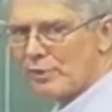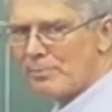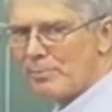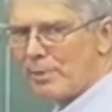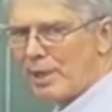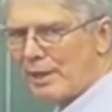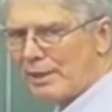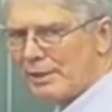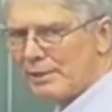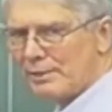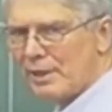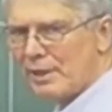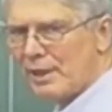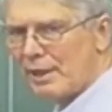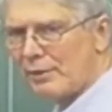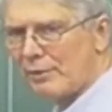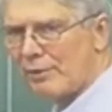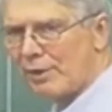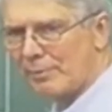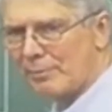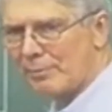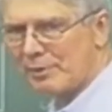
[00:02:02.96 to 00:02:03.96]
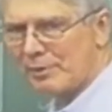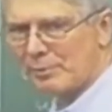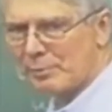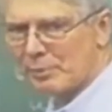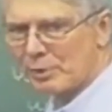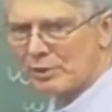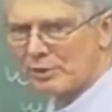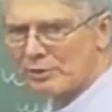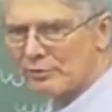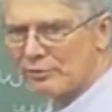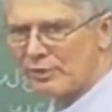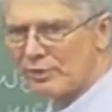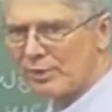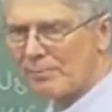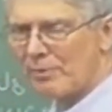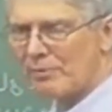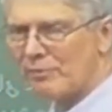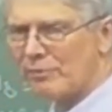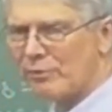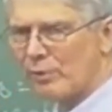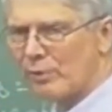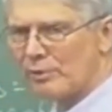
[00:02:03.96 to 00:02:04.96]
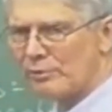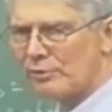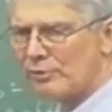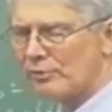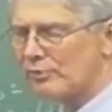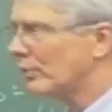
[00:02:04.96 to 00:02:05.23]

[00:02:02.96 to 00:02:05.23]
body diagram, and then we're going to sum the forces